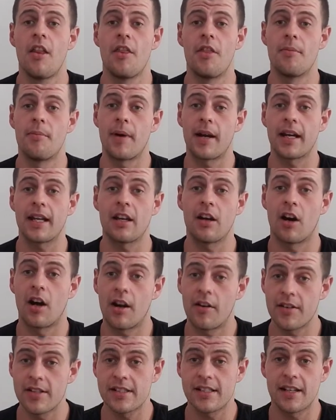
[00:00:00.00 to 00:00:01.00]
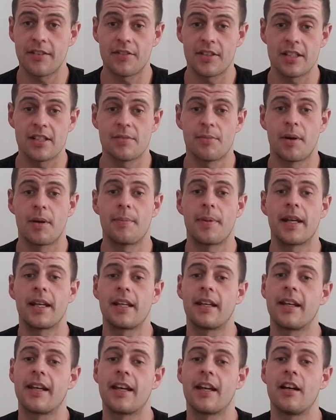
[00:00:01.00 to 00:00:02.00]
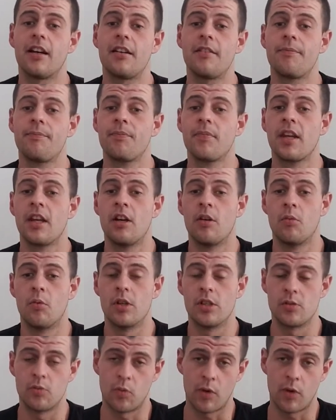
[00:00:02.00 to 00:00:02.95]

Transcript: the money I received into my bank account was